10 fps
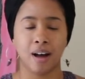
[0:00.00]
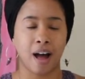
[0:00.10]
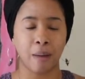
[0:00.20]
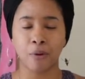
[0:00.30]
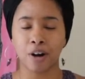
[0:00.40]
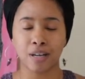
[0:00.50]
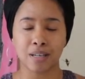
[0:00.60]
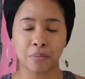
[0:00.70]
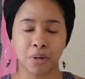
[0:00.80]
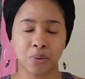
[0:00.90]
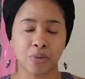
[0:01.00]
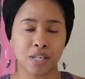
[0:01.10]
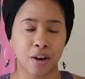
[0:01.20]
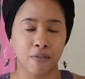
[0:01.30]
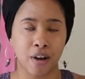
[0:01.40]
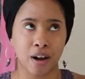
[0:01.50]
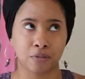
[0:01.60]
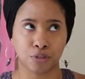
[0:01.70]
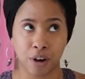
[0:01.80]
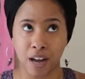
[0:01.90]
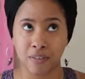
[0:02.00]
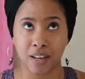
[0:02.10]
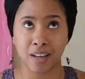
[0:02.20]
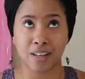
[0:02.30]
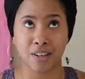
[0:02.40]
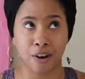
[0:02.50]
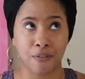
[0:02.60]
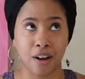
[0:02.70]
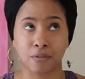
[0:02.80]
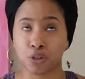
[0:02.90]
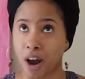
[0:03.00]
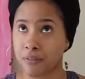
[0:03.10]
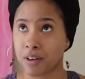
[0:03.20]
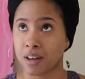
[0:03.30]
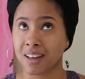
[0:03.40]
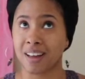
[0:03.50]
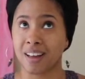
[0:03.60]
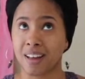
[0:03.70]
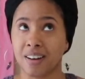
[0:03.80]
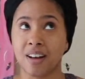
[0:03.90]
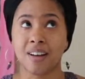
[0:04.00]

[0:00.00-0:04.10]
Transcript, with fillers: I'm already somebody who's terrified of driving and terrified of traffic, and